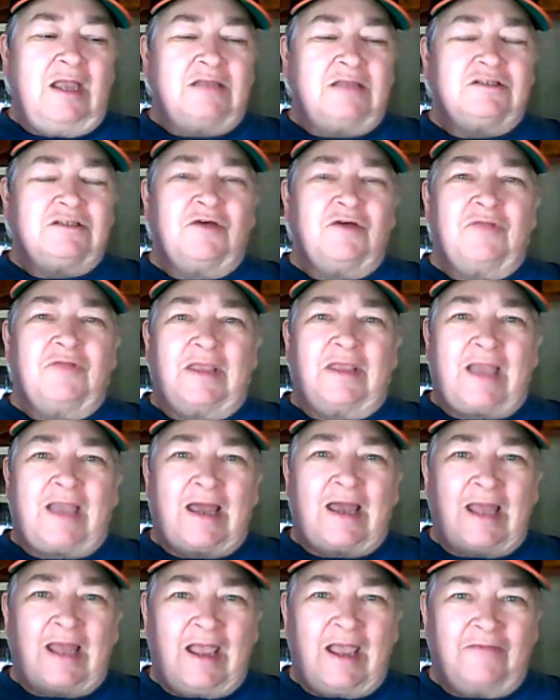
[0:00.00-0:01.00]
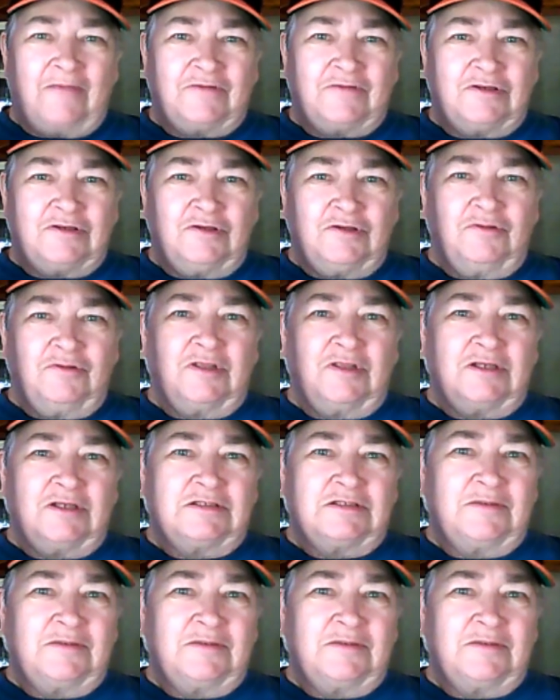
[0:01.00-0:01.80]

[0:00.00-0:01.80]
so they kind of have to do things